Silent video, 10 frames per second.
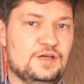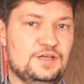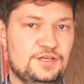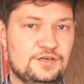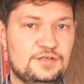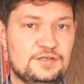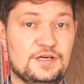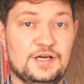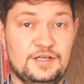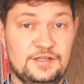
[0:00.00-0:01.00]
Here,
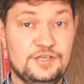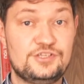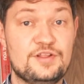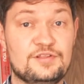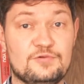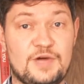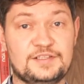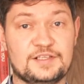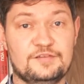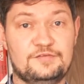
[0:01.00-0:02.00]
an initial
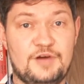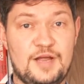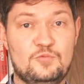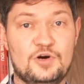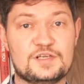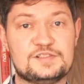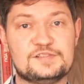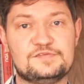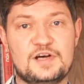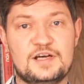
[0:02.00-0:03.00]
theoretical framework is
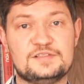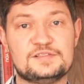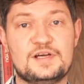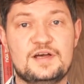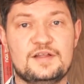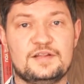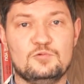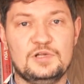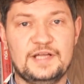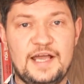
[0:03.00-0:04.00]
defined that
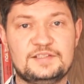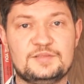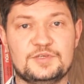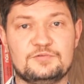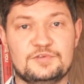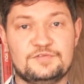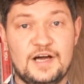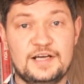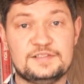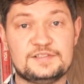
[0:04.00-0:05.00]
will later be
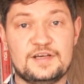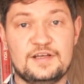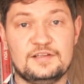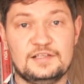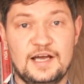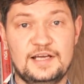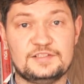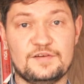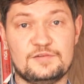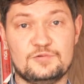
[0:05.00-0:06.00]
refined in the light
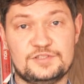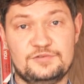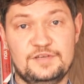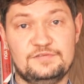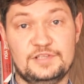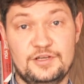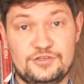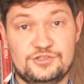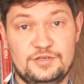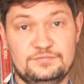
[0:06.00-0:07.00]
of the retrieved
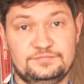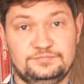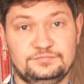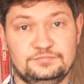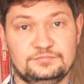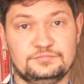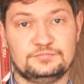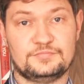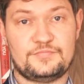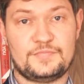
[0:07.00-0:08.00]
literature.
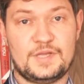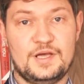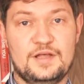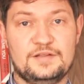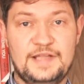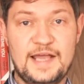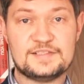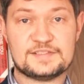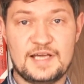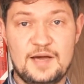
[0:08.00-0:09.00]
The
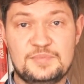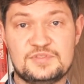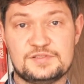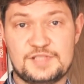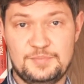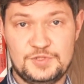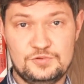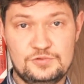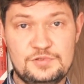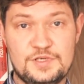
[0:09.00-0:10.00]
next step, step
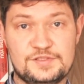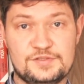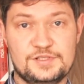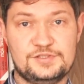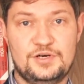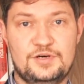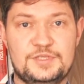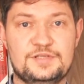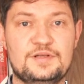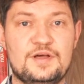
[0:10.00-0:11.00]
2, is to
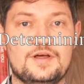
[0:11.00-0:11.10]
determine